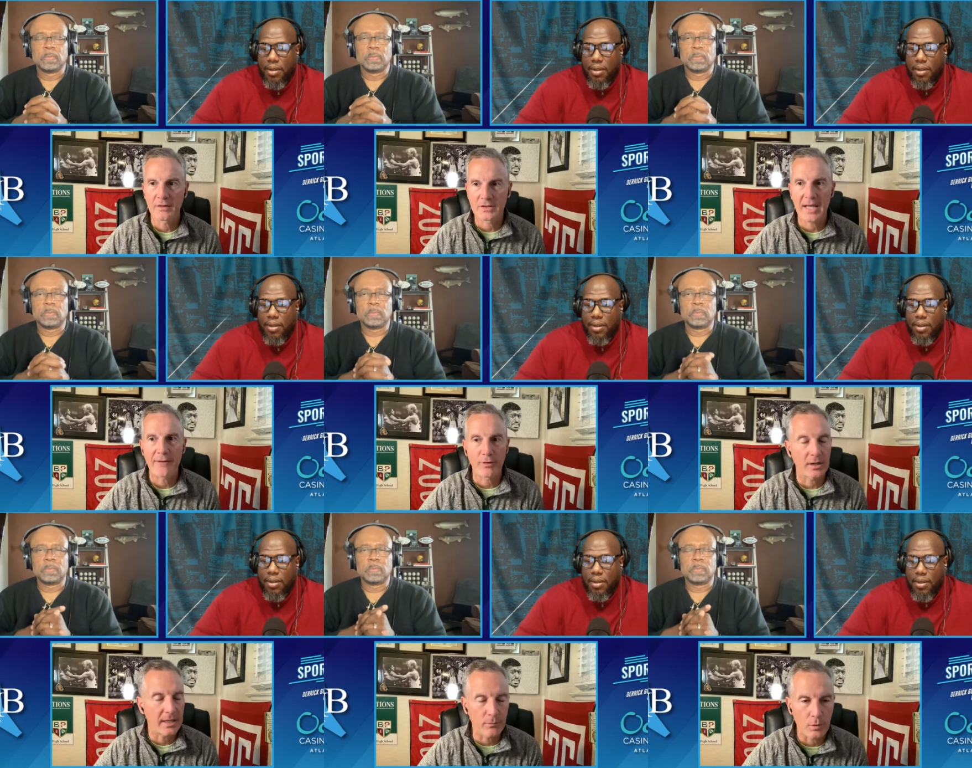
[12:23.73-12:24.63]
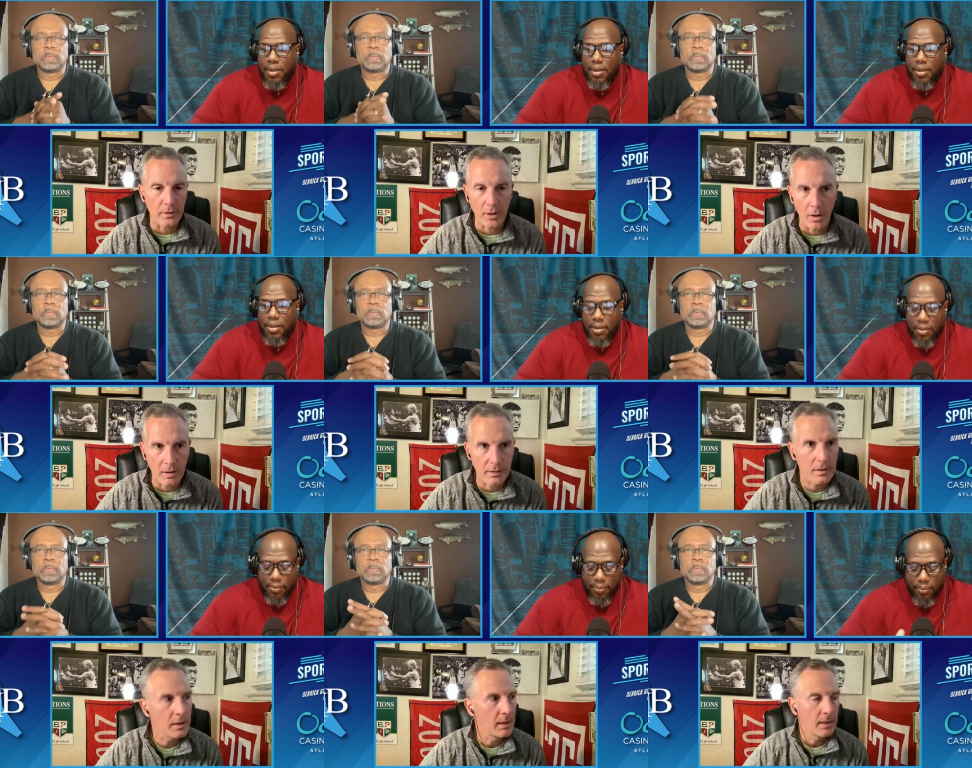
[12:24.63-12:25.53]
Speaker 1: and the staff are going to hit really
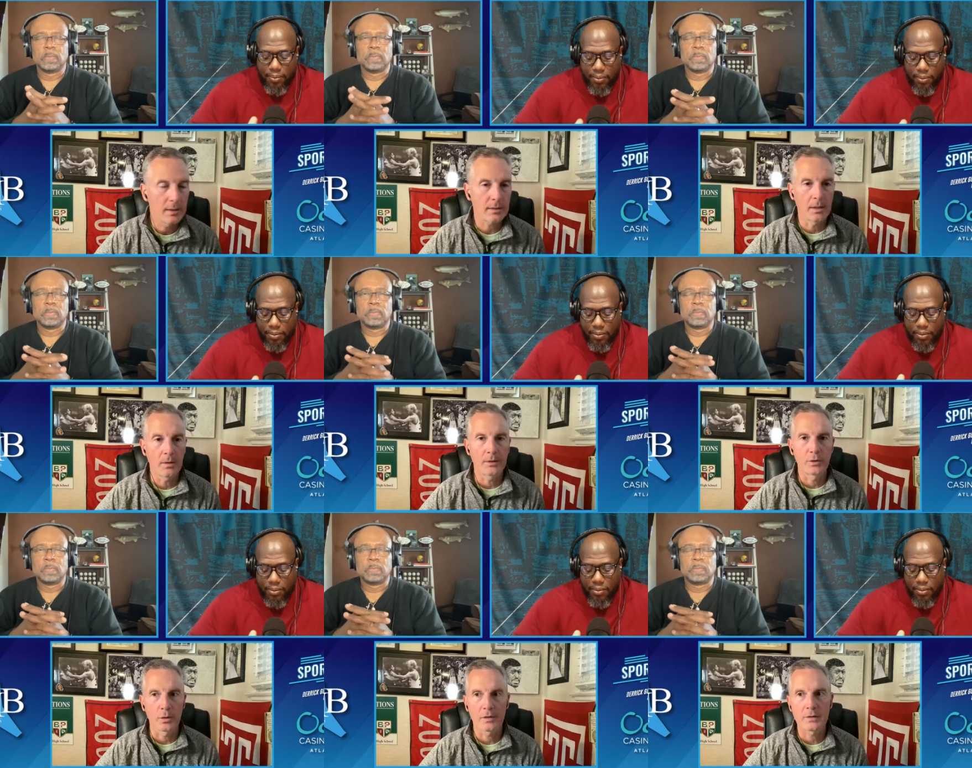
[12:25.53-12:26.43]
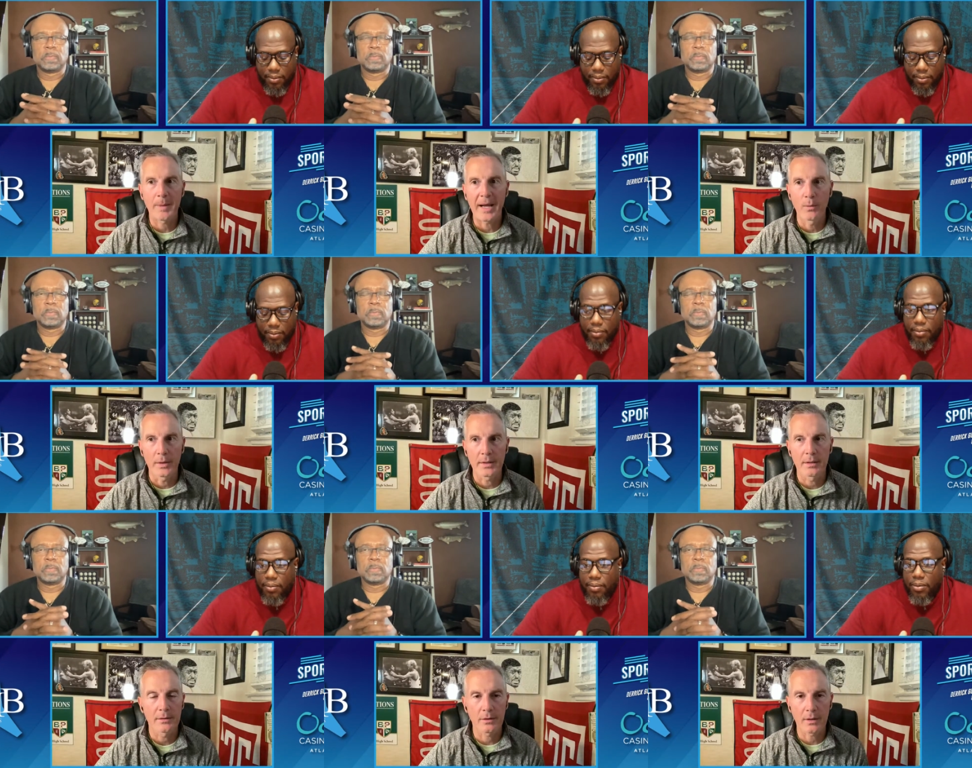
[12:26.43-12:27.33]
hard. You know, during this bye
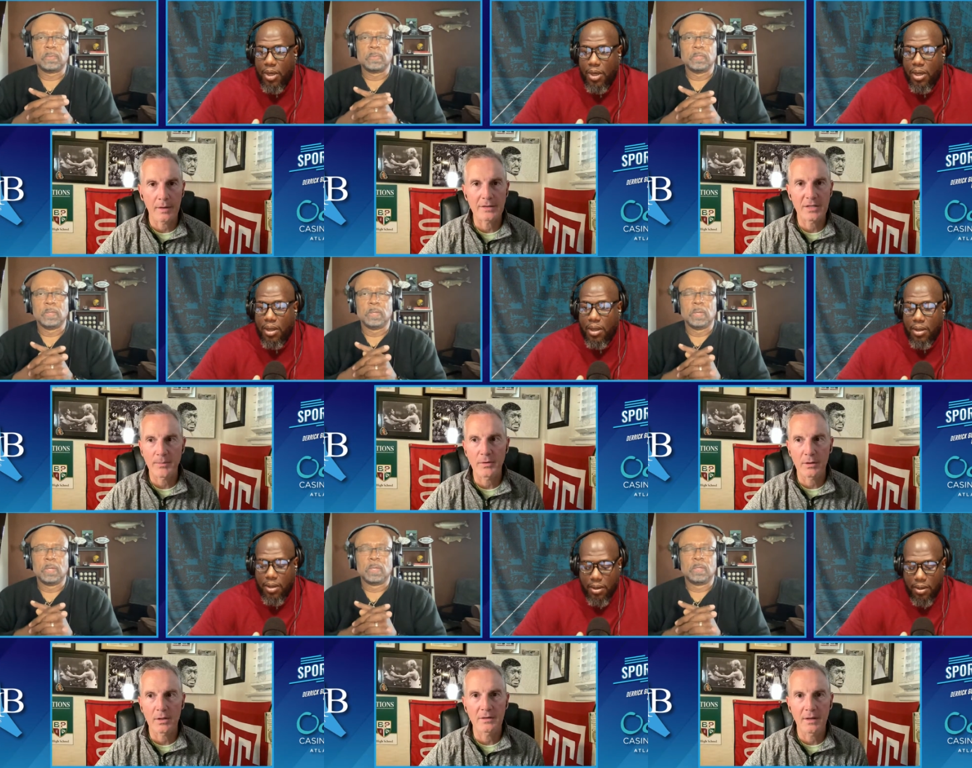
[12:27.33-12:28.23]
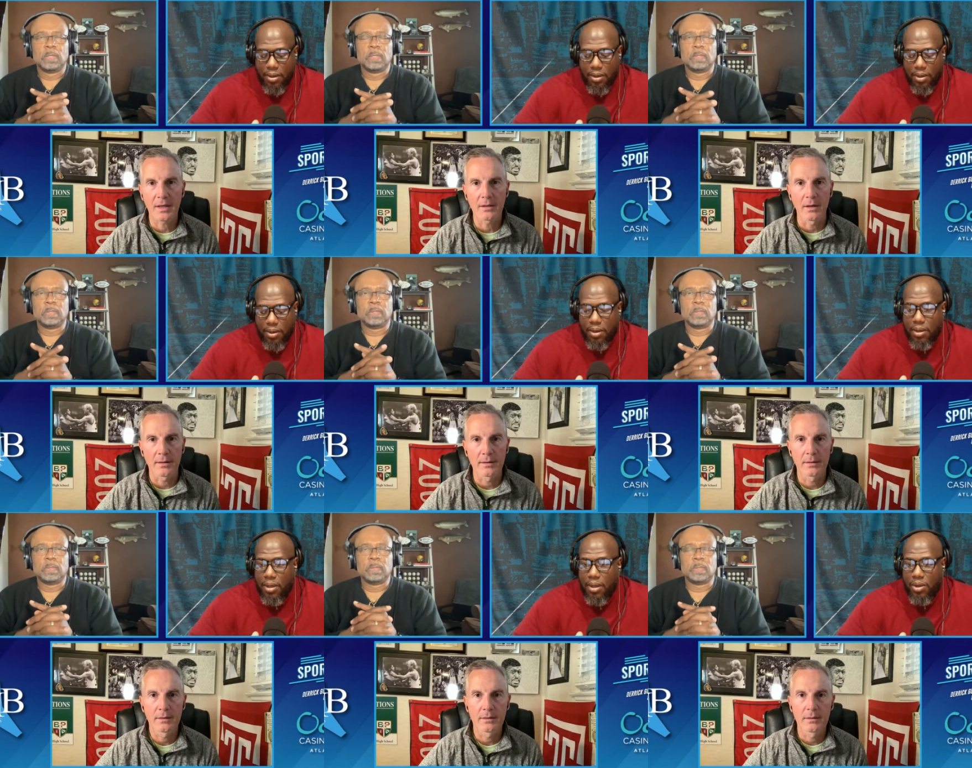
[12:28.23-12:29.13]
week, that's something they're going to dig in on.
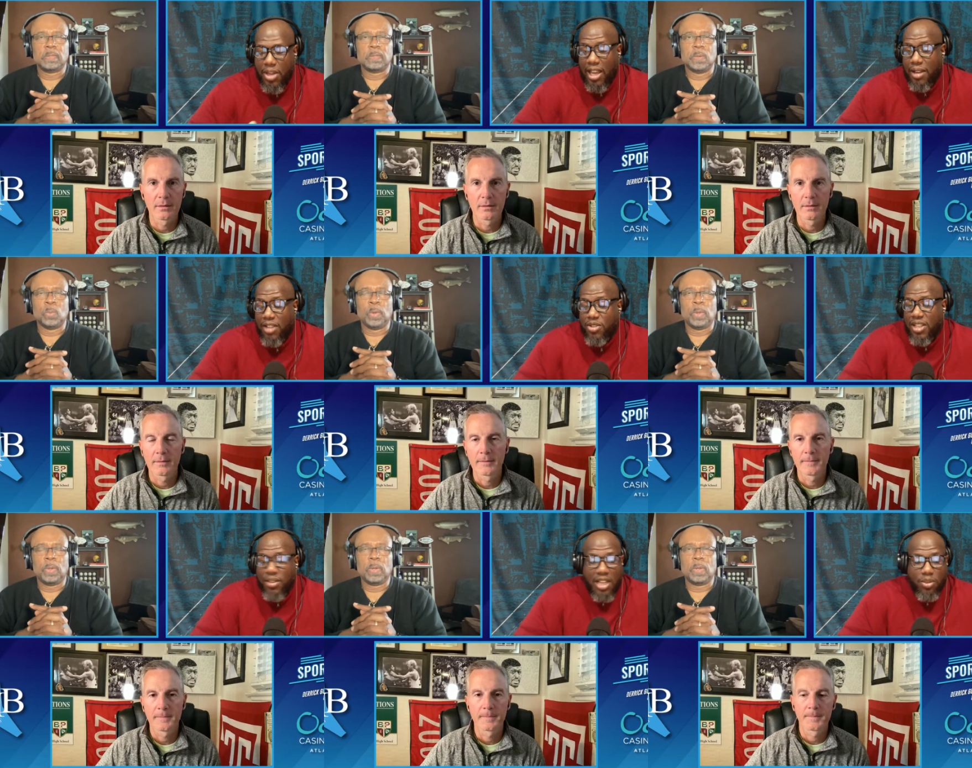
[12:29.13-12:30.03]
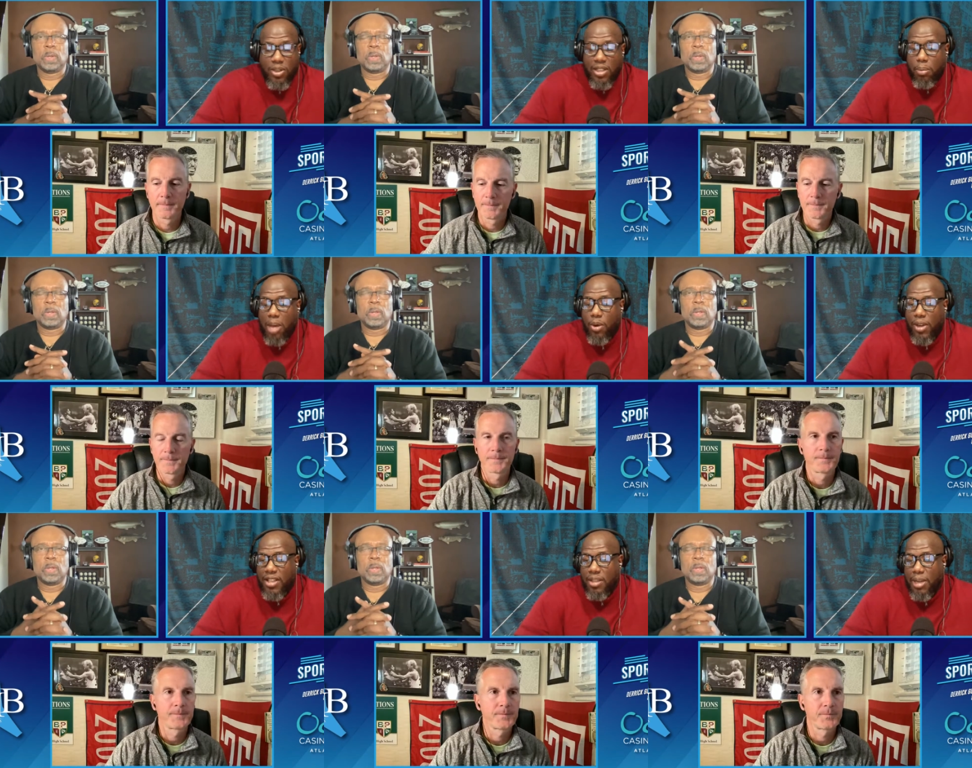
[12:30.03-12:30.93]
Speaker 2: Yeah, and that's what the bye week
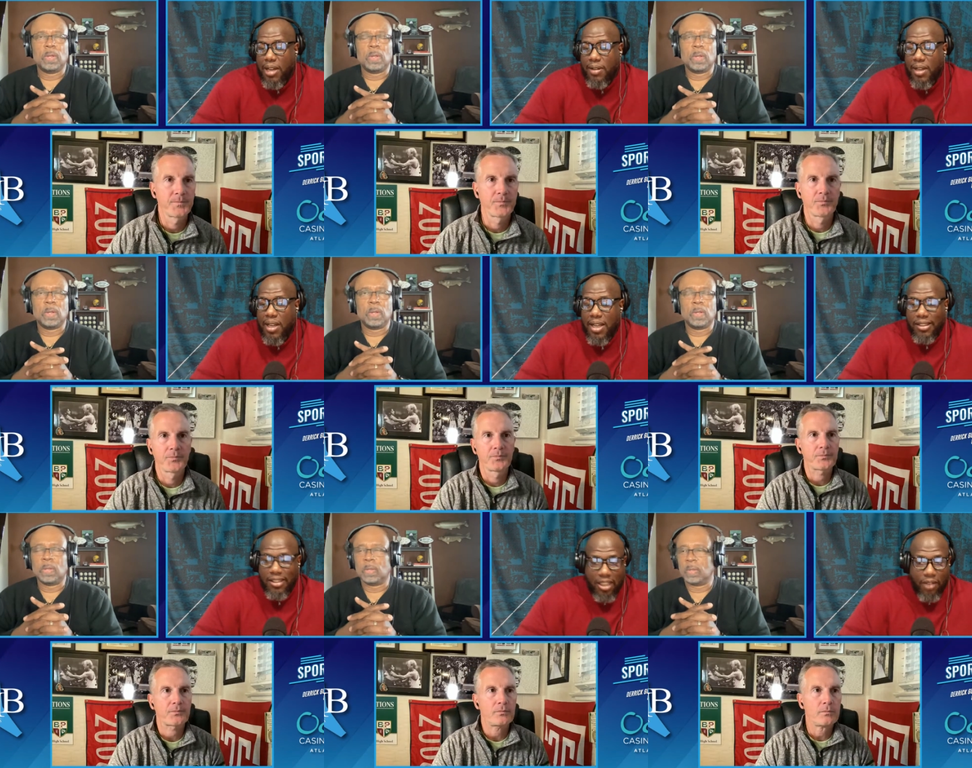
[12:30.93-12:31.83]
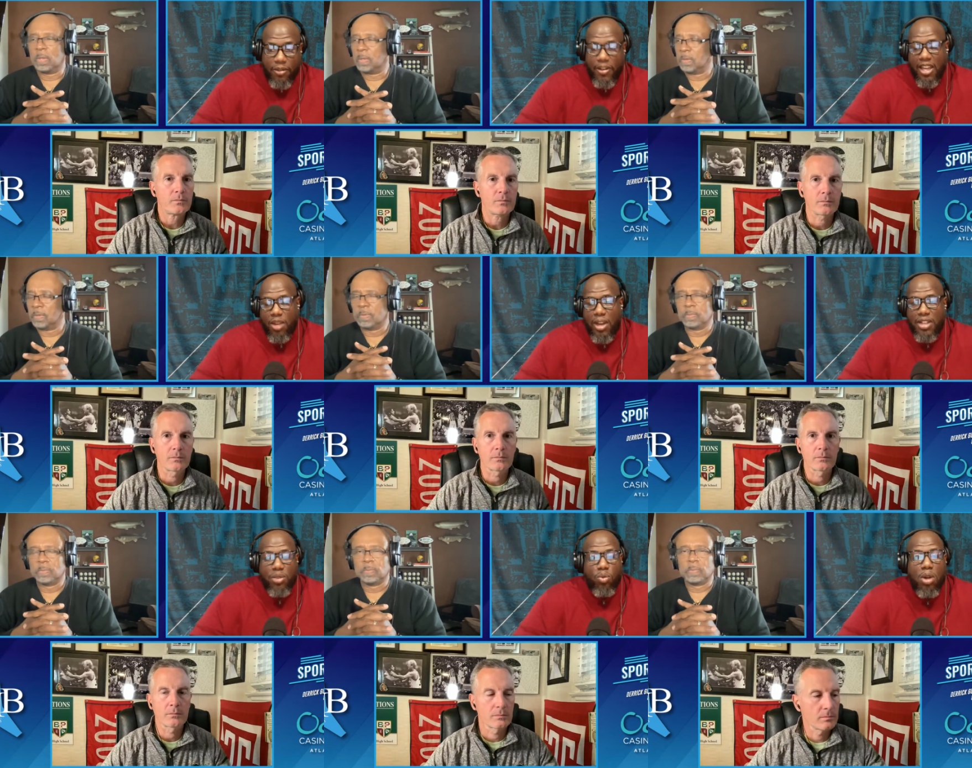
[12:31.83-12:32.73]
is about:
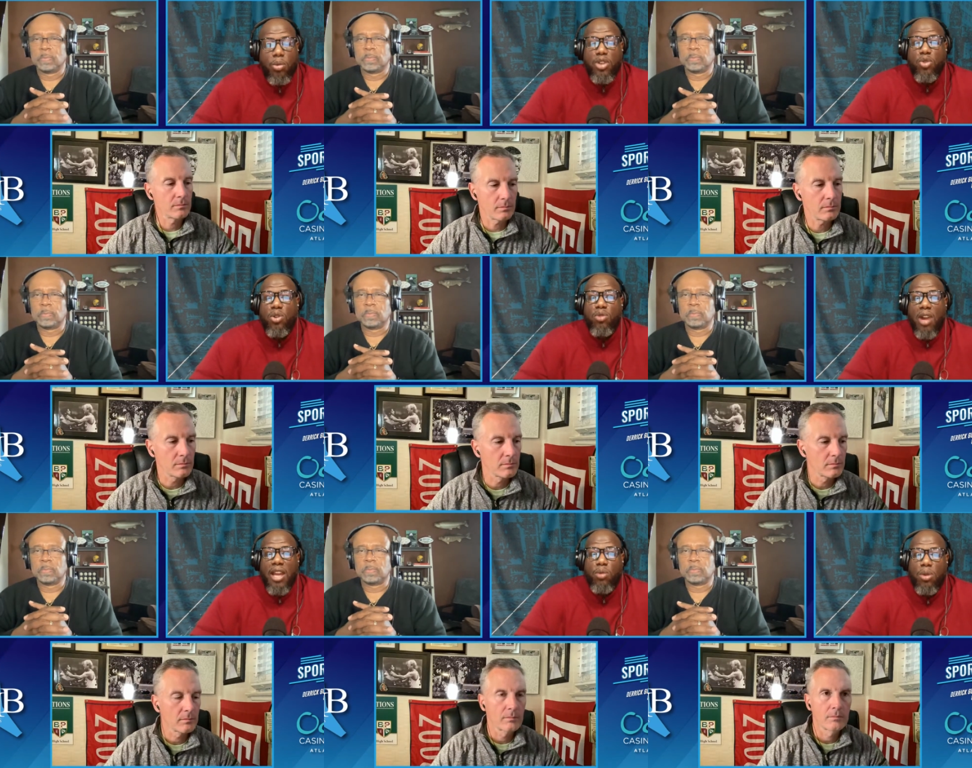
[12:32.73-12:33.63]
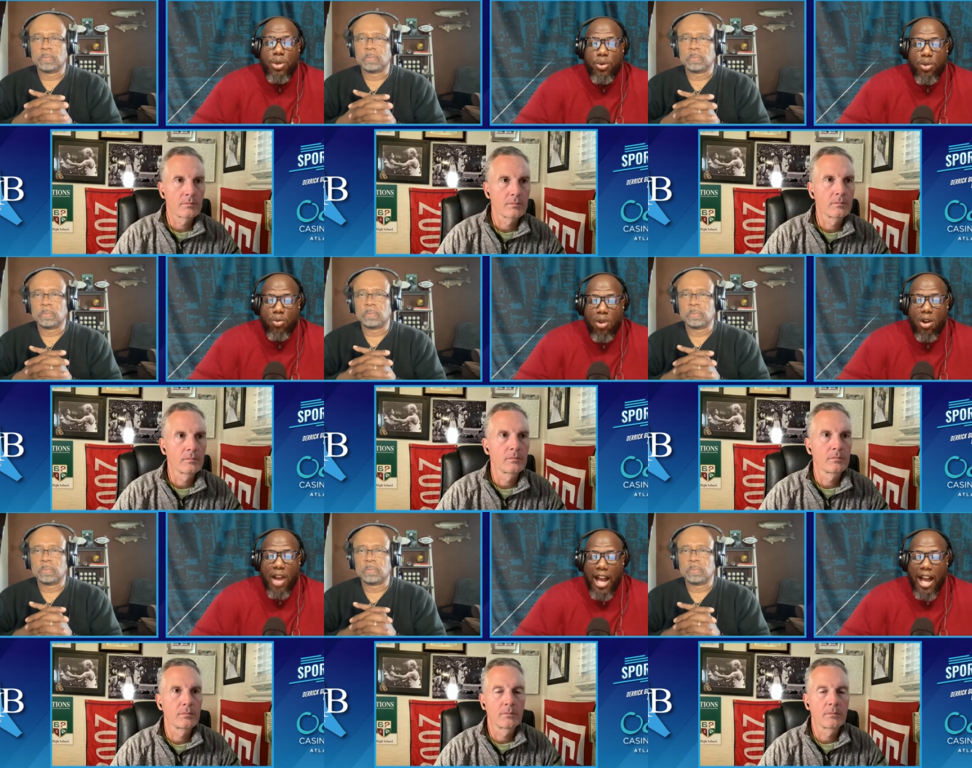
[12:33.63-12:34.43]
self-evaluation. What are we doing right? What are we doing wrong? How